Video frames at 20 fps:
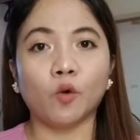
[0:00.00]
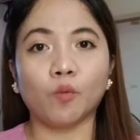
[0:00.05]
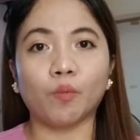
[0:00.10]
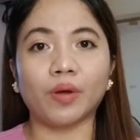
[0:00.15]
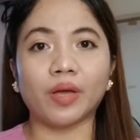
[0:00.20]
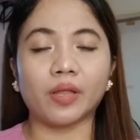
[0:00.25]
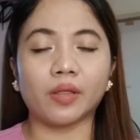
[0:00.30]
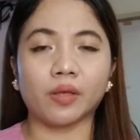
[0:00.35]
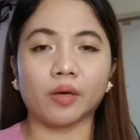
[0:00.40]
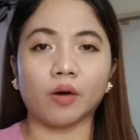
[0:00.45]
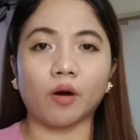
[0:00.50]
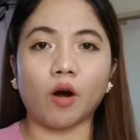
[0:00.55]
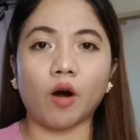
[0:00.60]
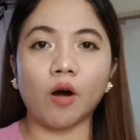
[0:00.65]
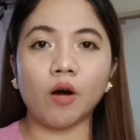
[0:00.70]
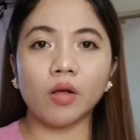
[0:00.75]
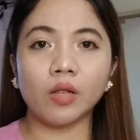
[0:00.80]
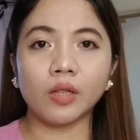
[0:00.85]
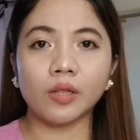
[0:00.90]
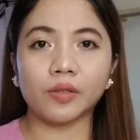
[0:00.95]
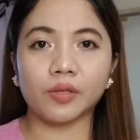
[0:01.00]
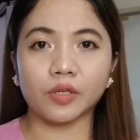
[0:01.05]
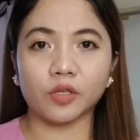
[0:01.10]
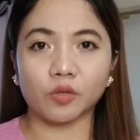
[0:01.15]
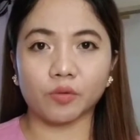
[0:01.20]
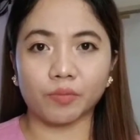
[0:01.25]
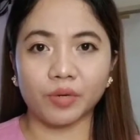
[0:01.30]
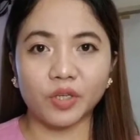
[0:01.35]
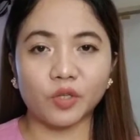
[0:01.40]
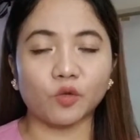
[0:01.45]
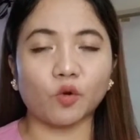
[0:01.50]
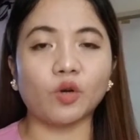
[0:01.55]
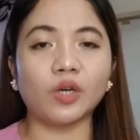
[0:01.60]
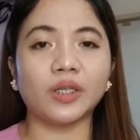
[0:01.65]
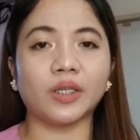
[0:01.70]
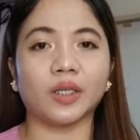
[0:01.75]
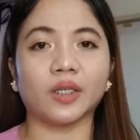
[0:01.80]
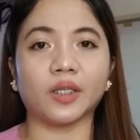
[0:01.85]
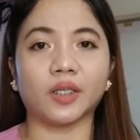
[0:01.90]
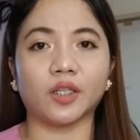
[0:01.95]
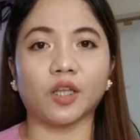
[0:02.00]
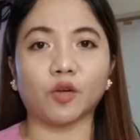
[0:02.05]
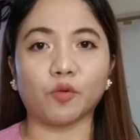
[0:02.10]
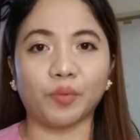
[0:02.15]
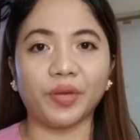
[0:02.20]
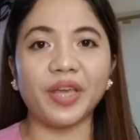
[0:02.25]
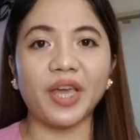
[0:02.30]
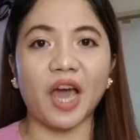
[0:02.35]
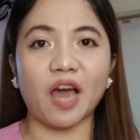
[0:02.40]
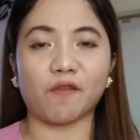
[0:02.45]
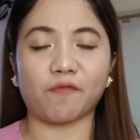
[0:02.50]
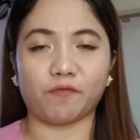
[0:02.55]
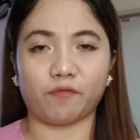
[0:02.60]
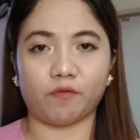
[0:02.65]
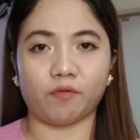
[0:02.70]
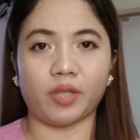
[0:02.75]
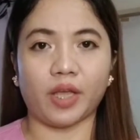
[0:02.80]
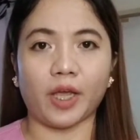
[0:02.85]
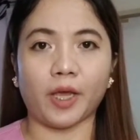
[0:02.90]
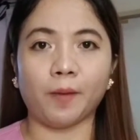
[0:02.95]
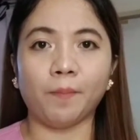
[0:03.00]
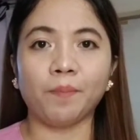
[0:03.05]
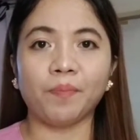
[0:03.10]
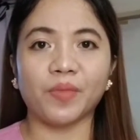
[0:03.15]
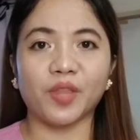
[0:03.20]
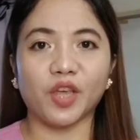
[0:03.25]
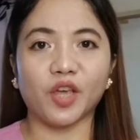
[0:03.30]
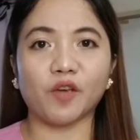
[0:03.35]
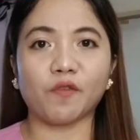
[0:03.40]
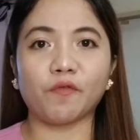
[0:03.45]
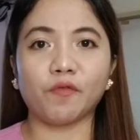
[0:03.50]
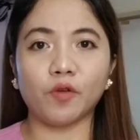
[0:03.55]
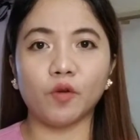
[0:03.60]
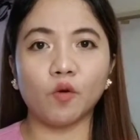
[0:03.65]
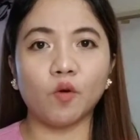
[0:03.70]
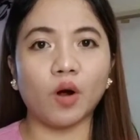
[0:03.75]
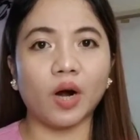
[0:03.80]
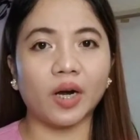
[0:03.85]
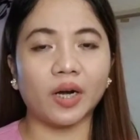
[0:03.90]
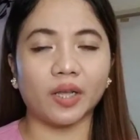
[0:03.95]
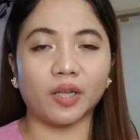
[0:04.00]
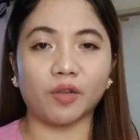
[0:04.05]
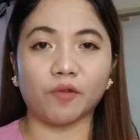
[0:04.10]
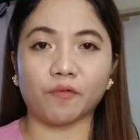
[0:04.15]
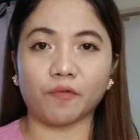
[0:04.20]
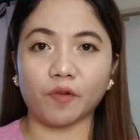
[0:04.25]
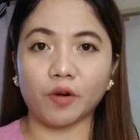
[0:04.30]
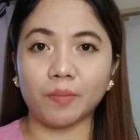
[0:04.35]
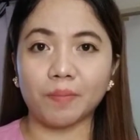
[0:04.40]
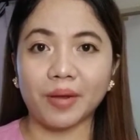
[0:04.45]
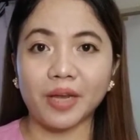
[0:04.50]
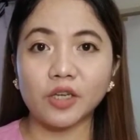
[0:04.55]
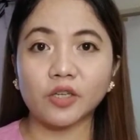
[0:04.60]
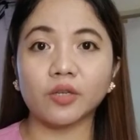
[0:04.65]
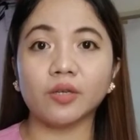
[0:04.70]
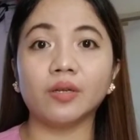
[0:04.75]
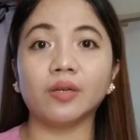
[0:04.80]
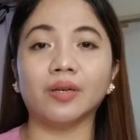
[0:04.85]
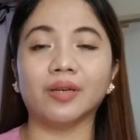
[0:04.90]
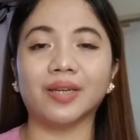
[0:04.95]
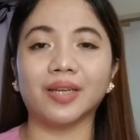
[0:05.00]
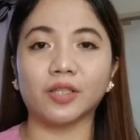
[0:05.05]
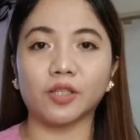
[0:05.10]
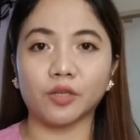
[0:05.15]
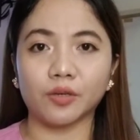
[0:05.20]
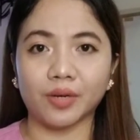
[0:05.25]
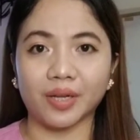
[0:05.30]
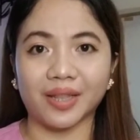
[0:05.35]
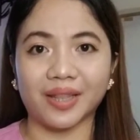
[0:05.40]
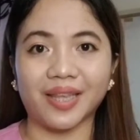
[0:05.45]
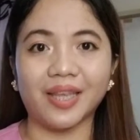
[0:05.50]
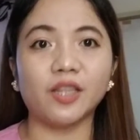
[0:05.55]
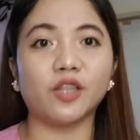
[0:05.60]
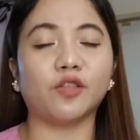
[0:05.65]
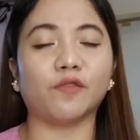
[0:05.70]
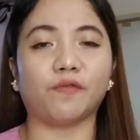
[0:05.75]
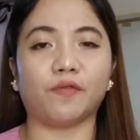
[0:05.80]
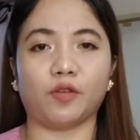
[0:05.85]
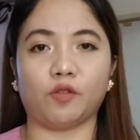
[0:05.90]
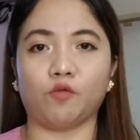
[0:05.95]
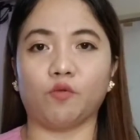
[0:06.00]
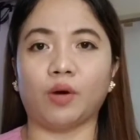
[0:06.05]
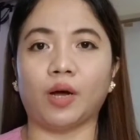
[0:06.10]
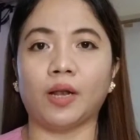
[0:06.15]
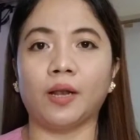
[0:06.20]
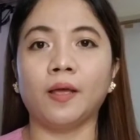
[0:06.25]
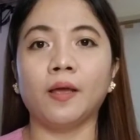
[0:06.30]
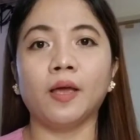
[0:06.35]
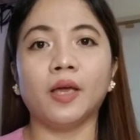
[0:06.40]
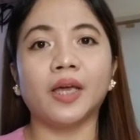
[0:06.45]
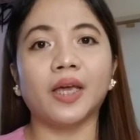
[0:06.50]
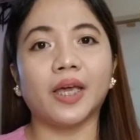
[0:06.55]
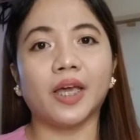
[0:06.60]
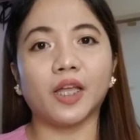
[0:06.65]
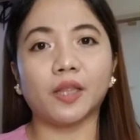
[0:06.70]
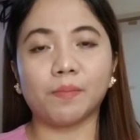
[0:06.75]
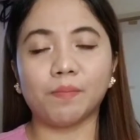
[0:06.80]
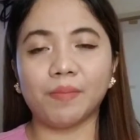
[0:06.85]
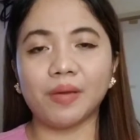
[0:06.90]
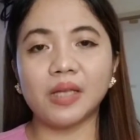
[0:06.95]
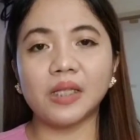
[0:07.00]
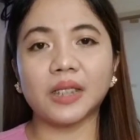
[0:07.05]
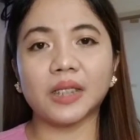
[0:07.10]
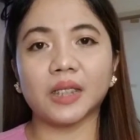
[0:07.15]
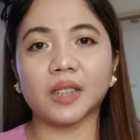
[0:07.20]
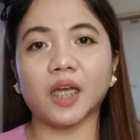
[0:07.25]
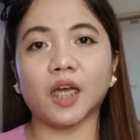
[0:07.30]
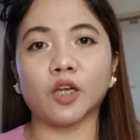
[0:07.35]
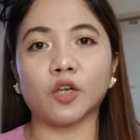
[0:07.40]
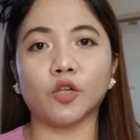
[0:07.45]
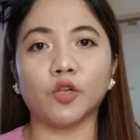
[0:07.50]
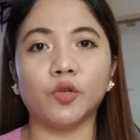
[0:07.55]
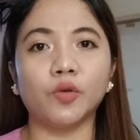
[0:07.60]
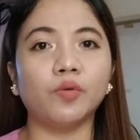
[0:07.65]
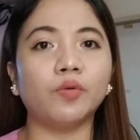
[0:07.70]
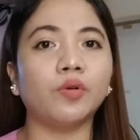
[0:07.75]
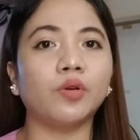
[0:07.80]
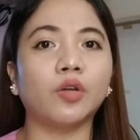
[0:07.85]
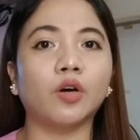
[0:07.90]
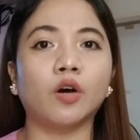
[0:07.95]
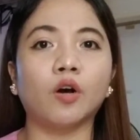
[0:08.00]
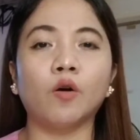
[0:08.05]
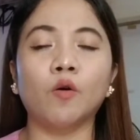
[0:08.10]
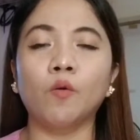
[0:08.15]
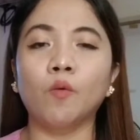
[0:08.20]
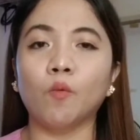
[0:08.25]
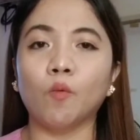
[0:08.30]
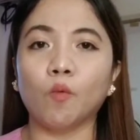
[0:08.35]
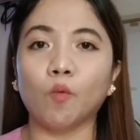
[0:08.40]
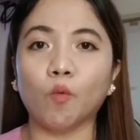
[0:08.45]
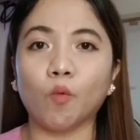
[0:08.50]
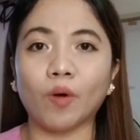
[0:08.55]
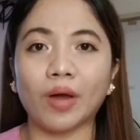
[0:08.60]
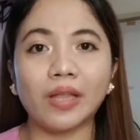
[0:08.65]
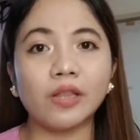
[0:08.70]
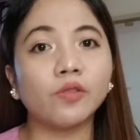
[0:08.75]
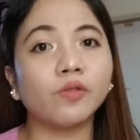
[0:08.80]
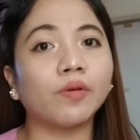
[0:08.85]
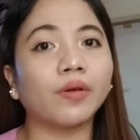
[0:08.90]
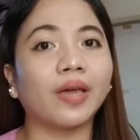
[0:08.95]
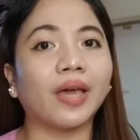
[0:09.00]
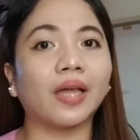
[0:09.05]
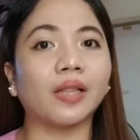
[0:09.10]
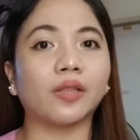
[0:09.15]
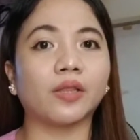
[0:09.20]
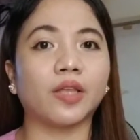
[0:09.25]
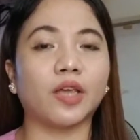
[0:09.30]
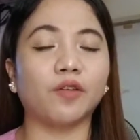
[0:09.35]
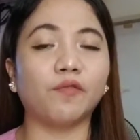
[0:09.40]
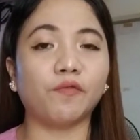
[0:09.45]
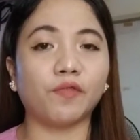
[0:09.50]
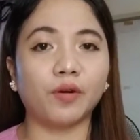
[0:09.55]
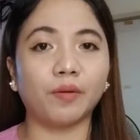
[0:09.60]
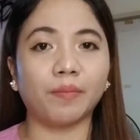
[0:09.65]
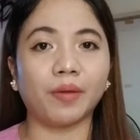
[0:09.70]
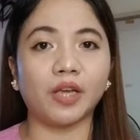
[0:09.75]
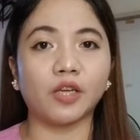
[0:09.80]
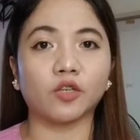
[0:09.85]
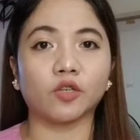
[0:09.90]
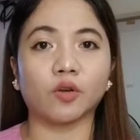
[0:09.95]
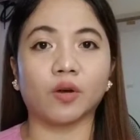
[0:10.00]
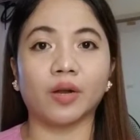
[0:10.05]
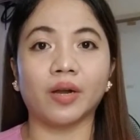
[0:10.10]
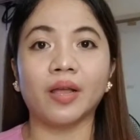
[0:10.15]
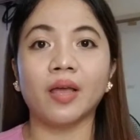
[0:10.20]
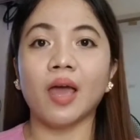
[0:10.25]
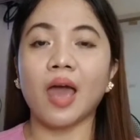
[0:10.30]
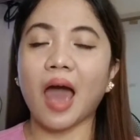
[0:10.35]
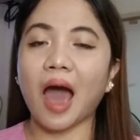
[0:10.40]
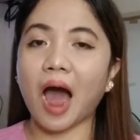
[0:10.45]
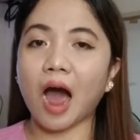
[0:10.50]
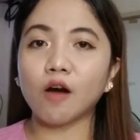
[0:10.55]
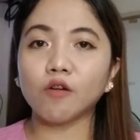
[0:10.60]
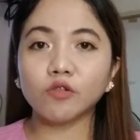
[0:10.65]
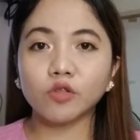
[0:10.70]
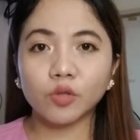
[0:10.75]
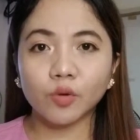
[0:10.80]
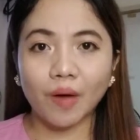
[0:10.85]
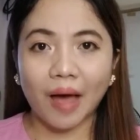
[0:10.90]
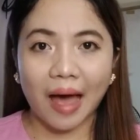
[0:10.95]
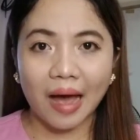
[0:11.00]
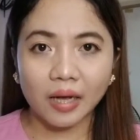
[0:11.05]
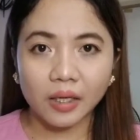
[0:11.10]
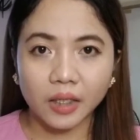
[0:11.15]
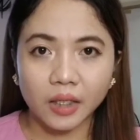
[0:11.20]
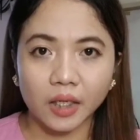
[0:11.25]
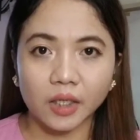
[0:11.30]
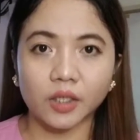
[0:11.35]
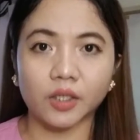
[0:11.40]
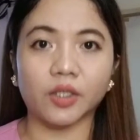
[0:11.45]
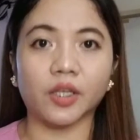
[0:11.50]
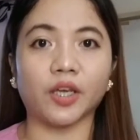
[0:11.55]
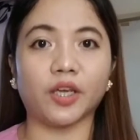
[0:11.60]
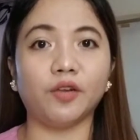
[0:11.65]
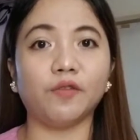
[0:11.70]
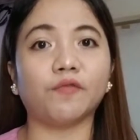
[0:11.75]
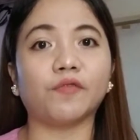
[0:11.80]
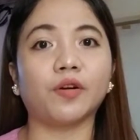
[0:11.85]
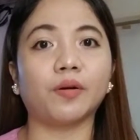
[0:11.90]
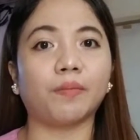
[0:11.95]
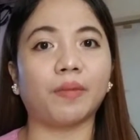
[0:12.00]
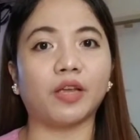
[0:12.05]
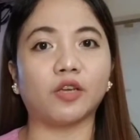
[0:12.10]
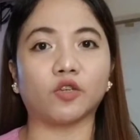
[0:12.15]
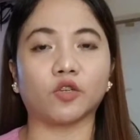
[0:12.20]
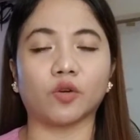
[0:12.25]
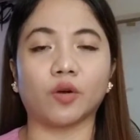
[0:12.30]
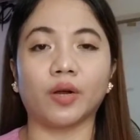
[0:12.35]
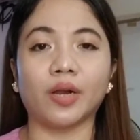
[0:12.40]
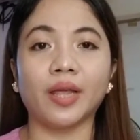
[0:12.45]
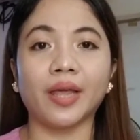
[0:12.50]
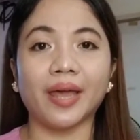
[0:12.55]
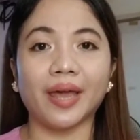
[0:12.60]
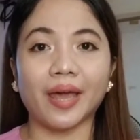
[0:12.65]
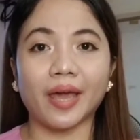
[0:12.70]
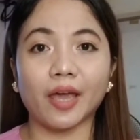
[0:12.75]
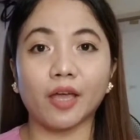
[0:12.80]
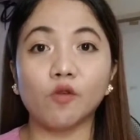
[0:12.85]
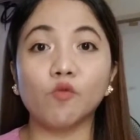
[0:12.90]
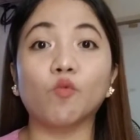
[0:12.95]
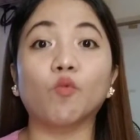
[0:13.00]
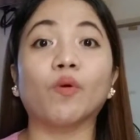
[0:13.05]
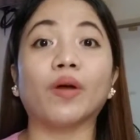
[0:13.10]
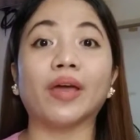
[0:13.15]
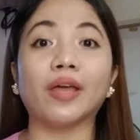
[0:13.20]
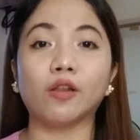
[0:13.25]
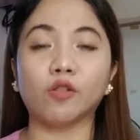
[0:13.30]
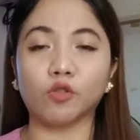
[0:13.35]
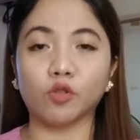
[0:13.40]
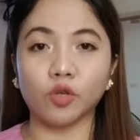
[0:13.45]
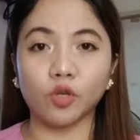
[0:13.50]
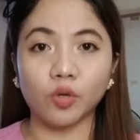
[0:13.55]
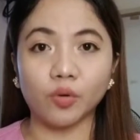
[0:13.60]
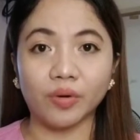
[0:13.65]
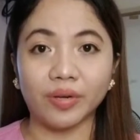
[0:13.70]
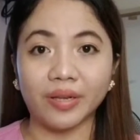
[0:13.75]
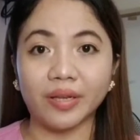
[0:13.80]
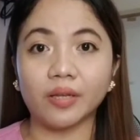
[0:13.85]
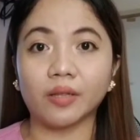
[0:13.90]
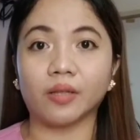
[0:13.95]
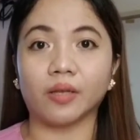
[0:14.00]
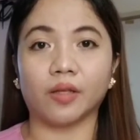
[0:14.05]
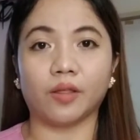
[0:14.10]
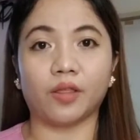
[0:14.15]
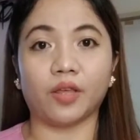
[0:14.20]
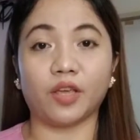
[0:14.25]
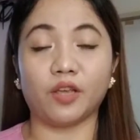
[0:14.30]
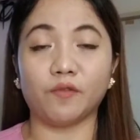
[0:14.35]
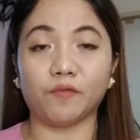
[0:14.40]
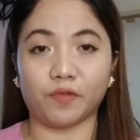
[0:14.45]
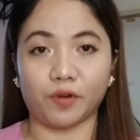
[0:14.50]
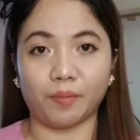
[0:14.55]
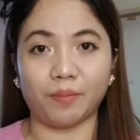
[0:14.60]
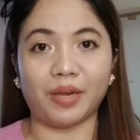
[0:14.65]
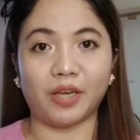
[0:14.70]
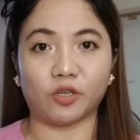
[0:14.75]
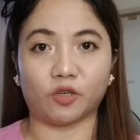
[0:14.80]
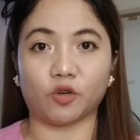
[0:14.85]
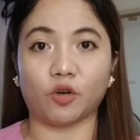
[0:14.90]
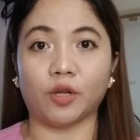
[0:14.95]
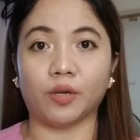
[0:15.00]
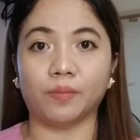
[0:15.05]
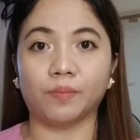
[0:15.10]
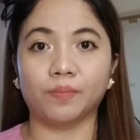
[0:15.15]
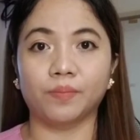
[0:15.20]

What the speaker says: With all the resources that we have today, if you are an information literate individual, it means that you know when to get the information, how to access the information, and when do you need the information.